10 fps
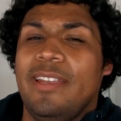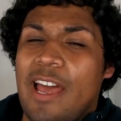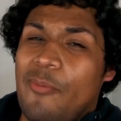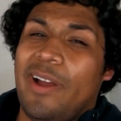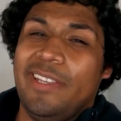
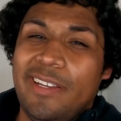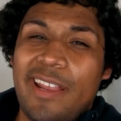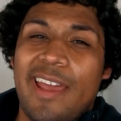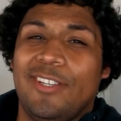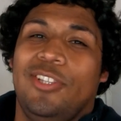Now, I
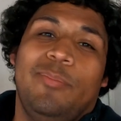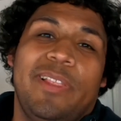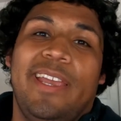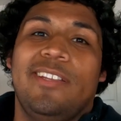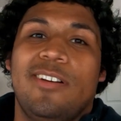didn't actually
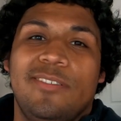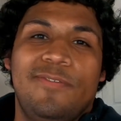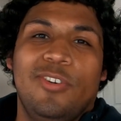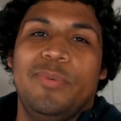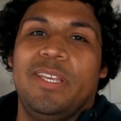plan on
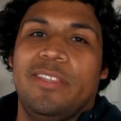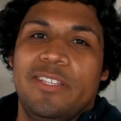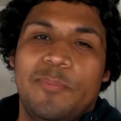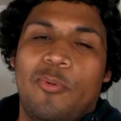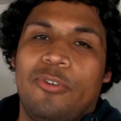filming
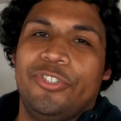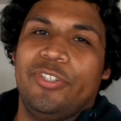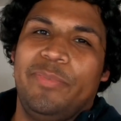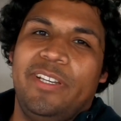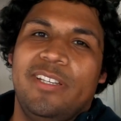this
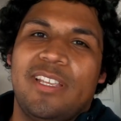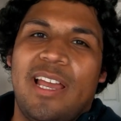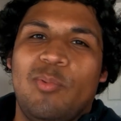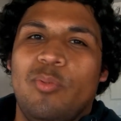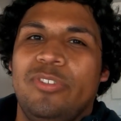portion because
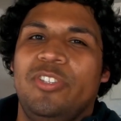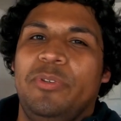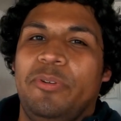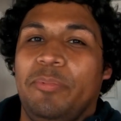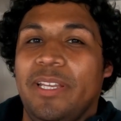I'm going to
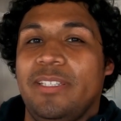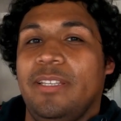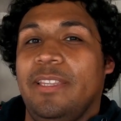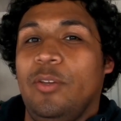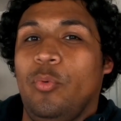be
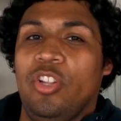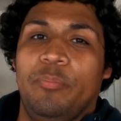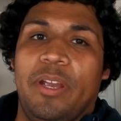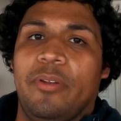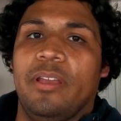replacing the wheel
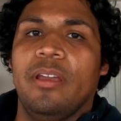bearing.